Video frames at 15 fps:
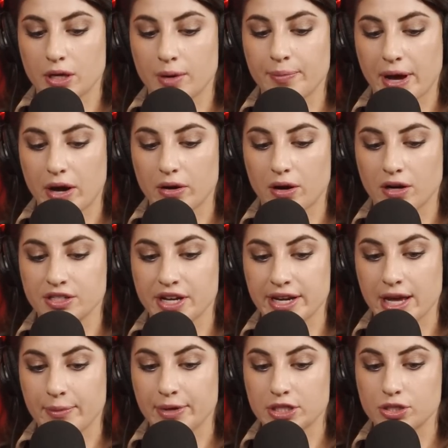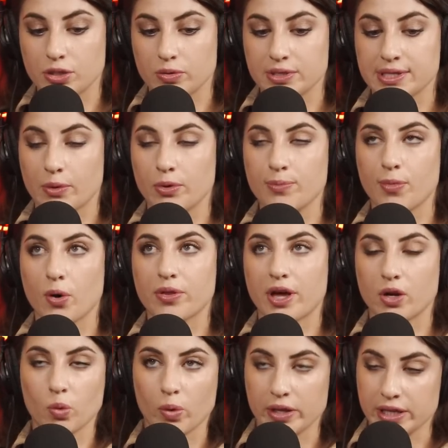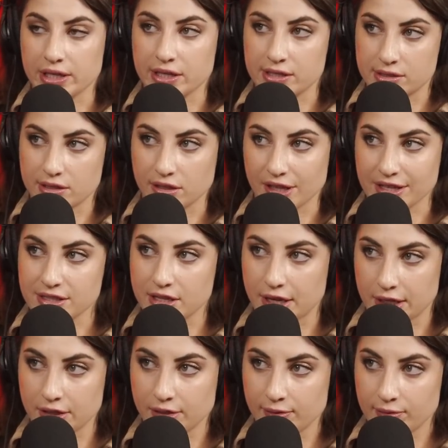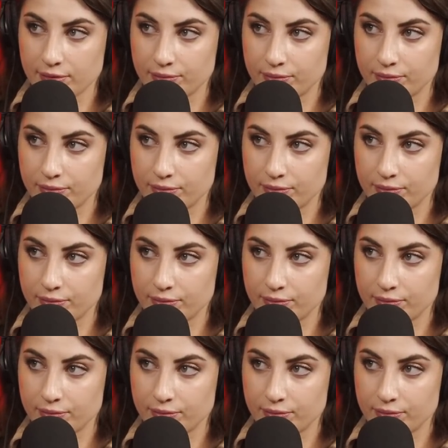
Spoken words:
about our dynamic too is that we both had a willingness to listen